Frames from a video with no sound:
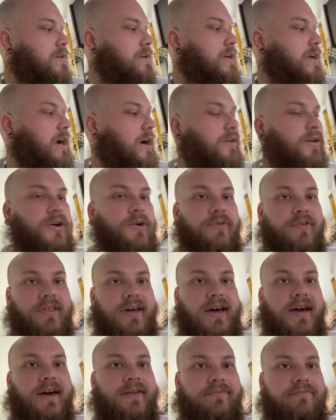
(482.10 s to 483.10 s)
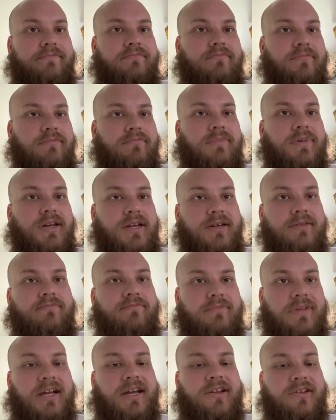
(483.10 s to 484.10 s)
I'll go with that.
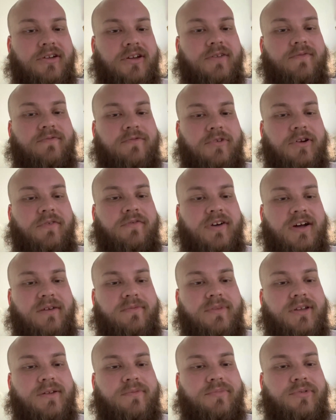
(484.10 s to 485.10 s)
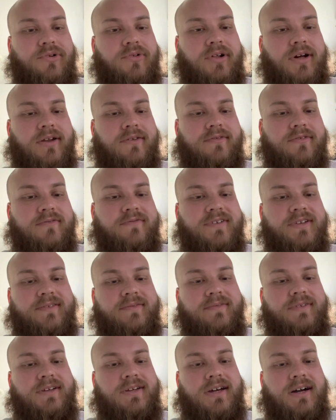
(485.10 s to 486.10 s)
I get a good 45-minute bowl out of it.
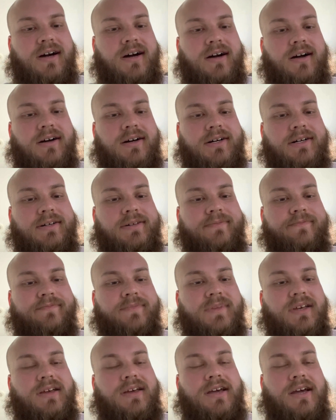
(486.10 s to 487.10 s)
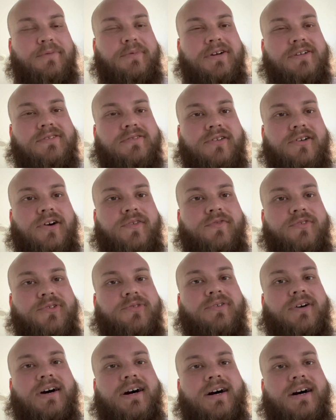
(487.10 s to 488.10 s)
It might start off a
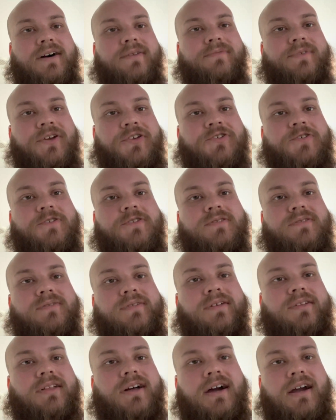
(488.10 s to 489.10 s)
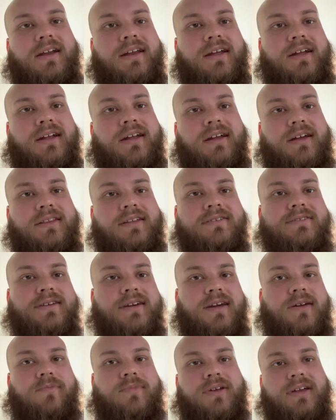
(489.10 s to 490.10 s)
little hot. That's just the lighting and the
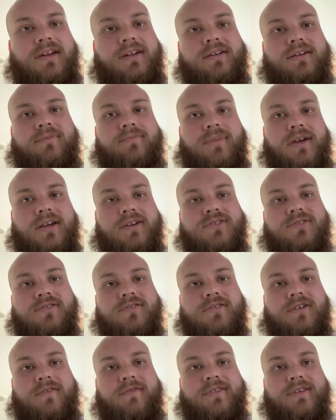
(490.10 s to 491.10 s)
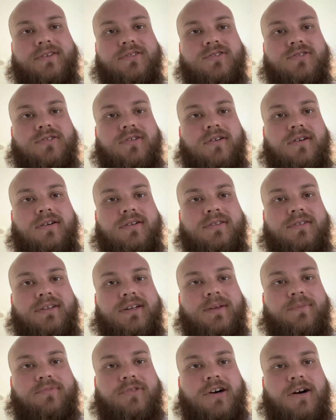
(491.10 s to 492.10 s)
tamping and making sure everything's charred and
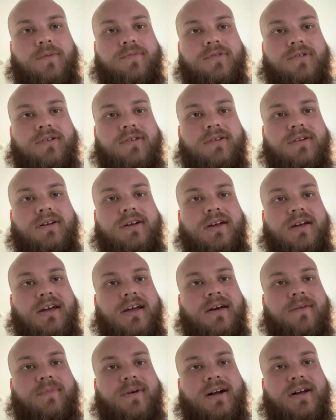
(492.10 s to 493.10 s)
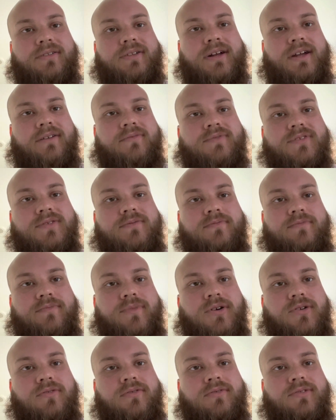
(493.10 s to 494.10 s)
lit proper. It might like
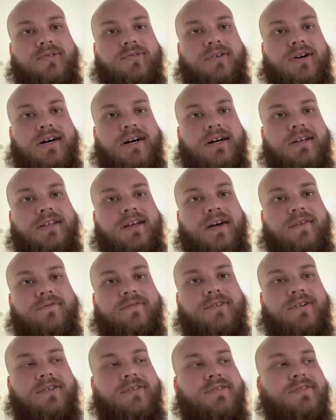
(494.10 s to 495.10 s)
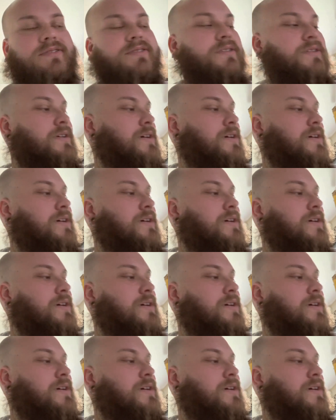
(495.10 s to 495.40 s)
smoke a little hot at first,